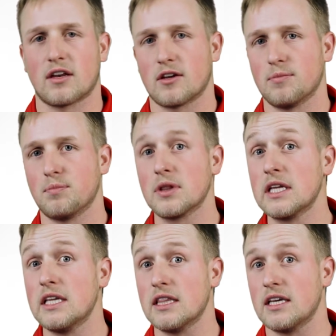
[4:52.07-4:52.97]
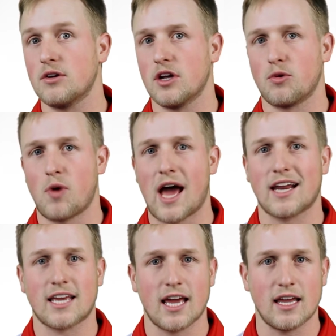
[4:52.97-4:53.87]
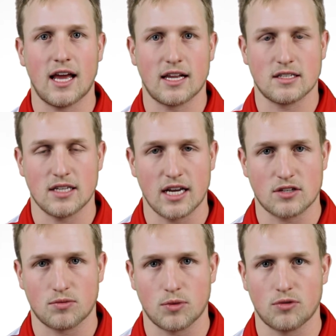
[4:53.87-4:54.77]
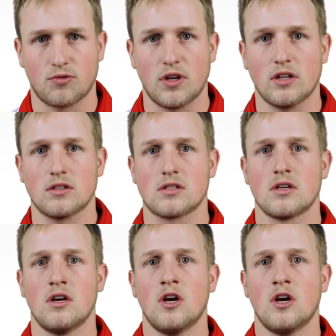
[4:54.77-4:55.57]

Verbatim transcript: can completely eradicate SDS from your fields,